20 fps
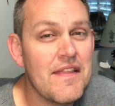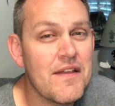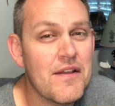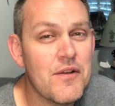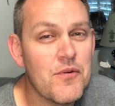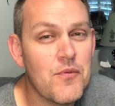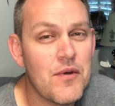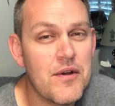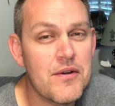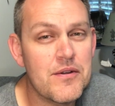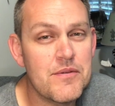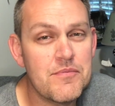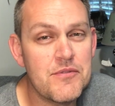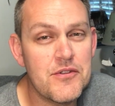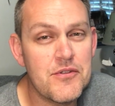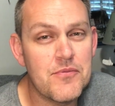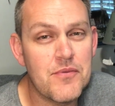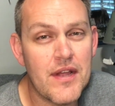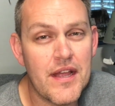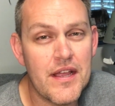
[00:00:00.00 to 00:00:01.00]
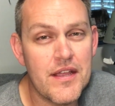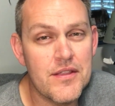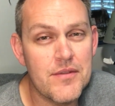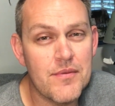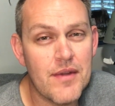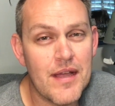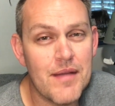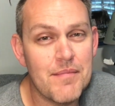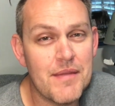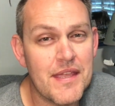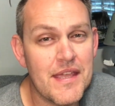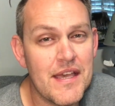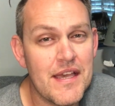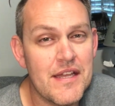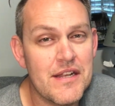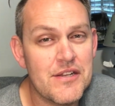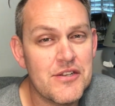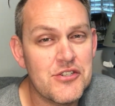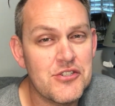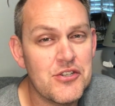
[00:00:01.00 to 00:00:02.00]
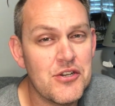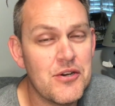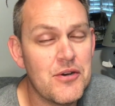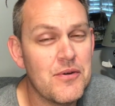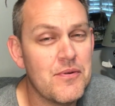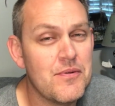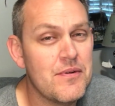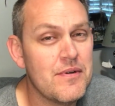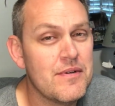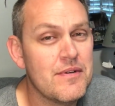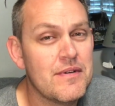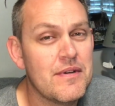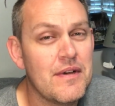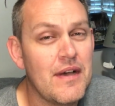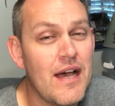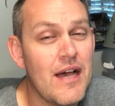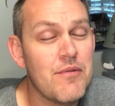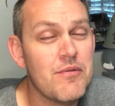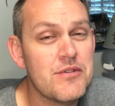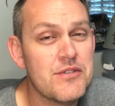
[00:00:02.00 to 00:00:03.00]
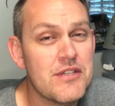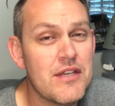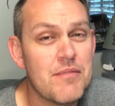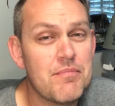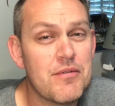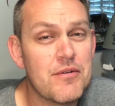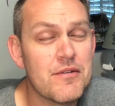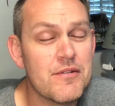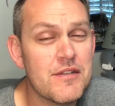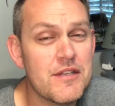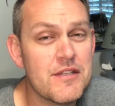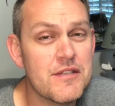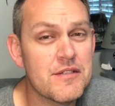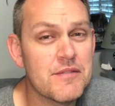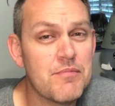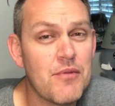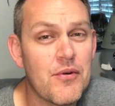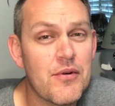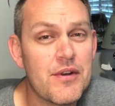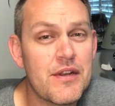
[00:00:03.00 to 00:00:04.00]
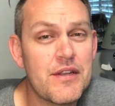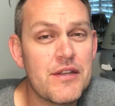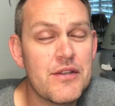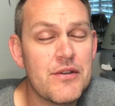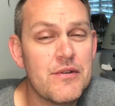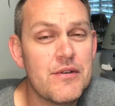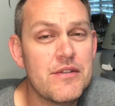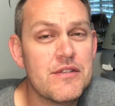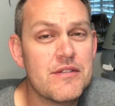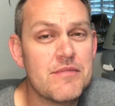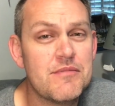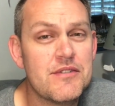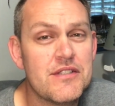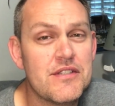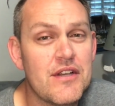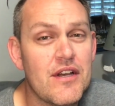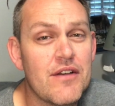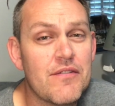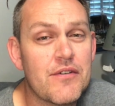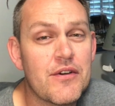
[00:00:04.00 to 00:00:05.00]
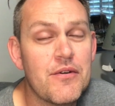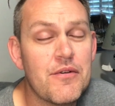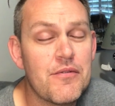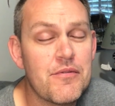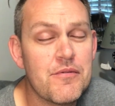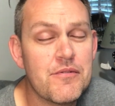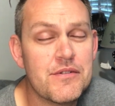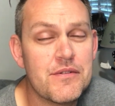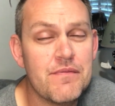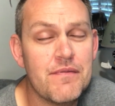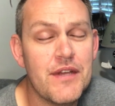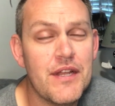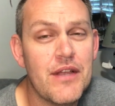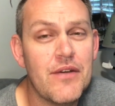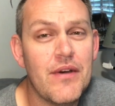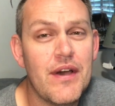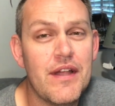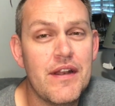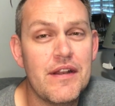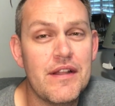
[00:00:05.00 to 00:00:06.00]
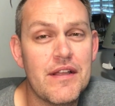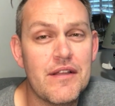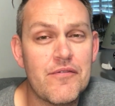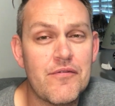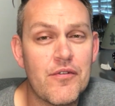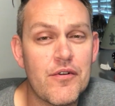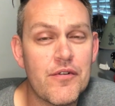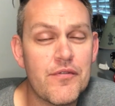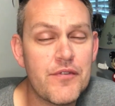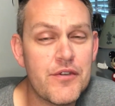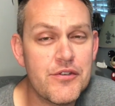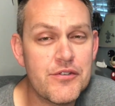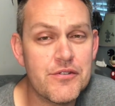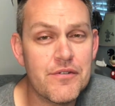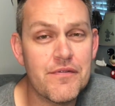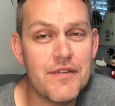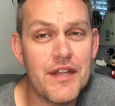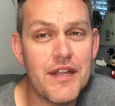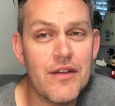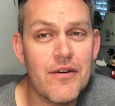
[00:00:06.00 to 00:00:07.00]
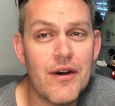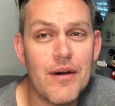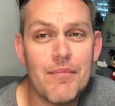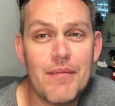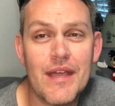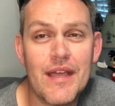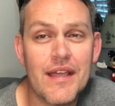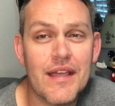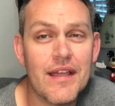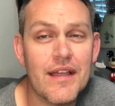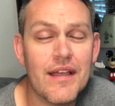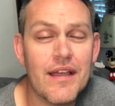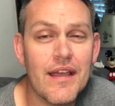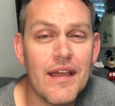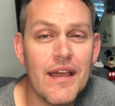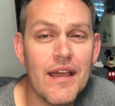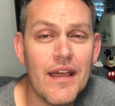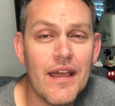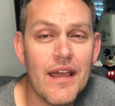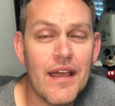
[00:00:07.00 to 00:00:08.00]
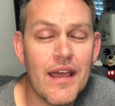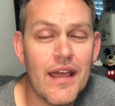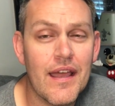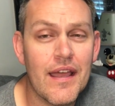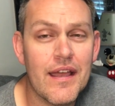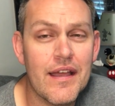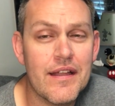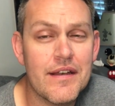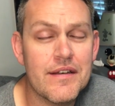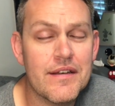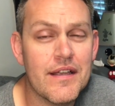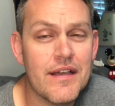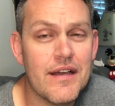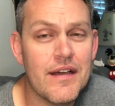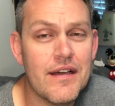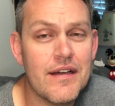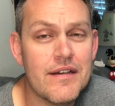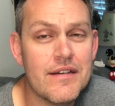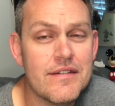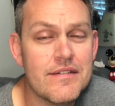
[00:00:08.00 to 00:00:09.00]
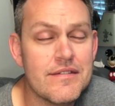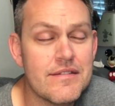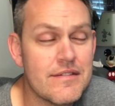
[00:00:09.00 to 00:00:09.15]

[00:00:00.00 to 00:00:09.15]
there, welcome to the Ryan the Ride Mechanic Show. I was up early this morning doing some stuff, going through some video editing for a future video I'm making, and uh,